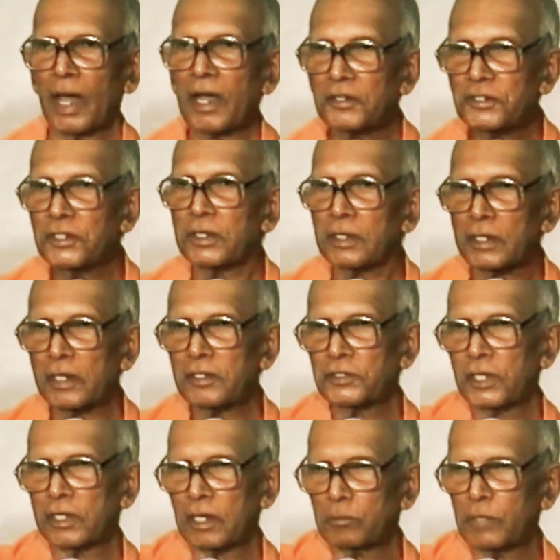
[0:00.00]
And she
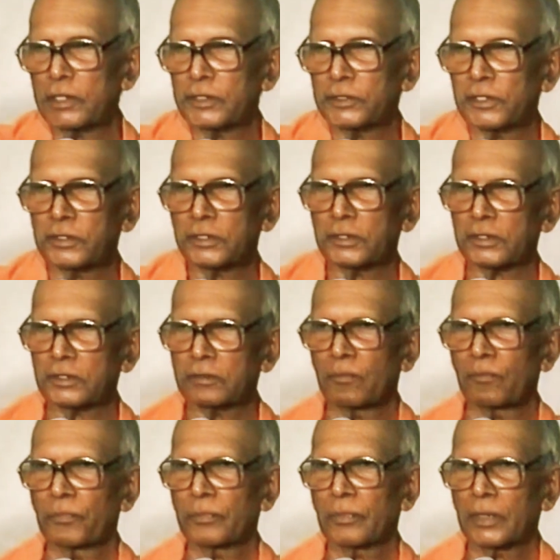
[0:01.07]
writes her reminiscences.
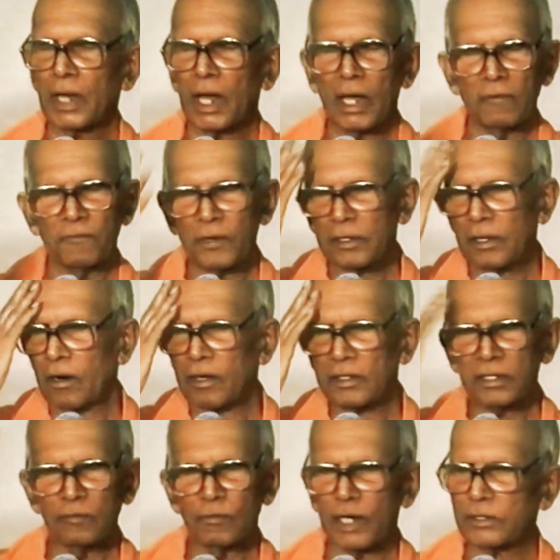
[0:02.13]
I have
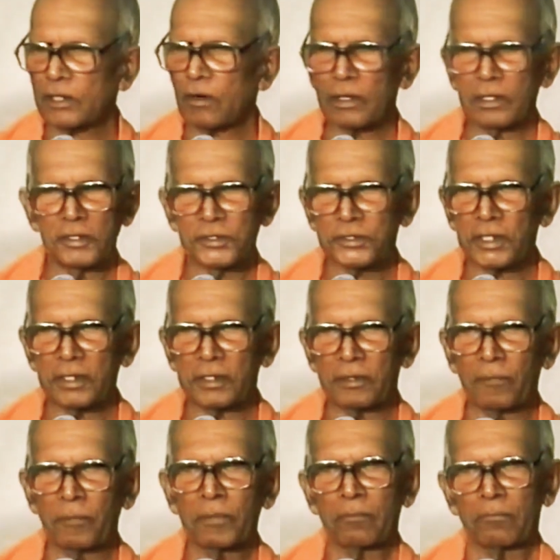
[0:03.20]
forgotten what all he
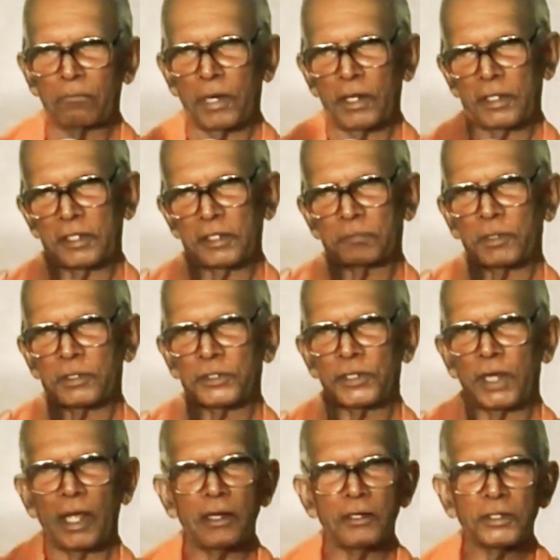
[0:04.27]
said. But his
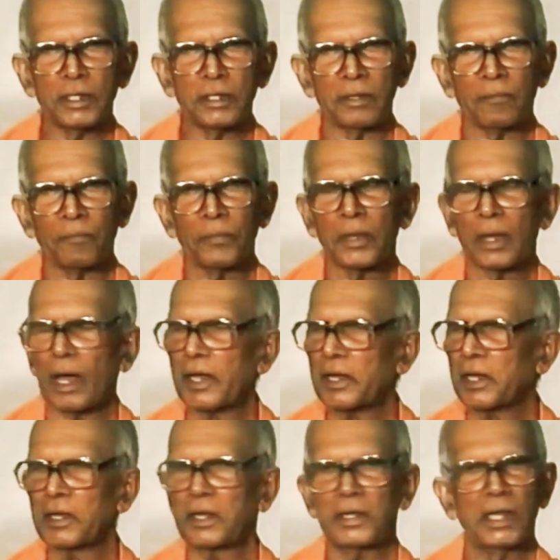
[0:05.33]
personality,
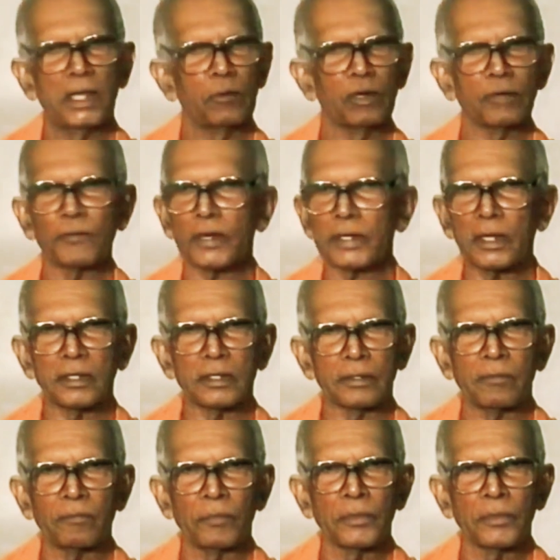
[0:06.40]
I can never forget.